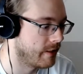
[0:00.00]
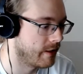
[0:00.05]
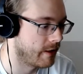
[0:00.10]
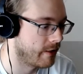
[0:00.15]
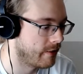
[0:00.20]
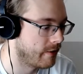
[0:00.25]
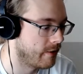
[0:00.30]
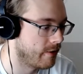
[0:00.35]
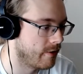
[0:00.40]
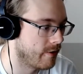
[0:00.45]

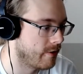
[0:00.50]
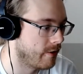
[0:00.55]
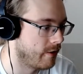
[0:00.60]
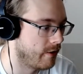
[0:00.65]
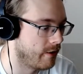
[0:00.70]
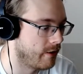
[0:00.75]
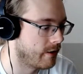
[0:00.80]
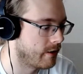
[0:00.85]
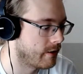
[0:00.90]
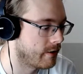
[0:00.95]
like this,
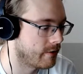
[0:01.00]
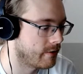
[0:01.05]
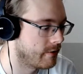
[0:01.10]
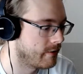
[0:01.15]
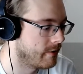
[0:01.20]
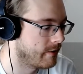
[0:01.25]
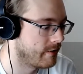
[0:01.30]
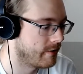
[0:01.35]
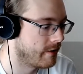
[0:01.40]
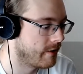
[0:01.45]
like.
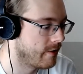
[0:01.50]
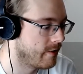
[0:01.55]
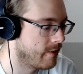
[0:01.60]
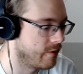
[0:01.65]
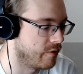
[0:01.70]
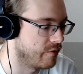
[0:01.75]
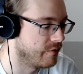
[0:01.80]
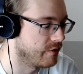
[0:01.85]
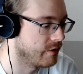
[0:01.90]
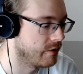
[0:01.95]
It's
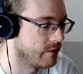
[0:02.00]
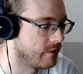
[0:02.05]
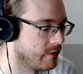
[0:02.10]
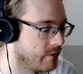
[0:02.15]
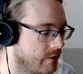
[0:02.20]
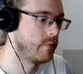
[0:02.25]
over.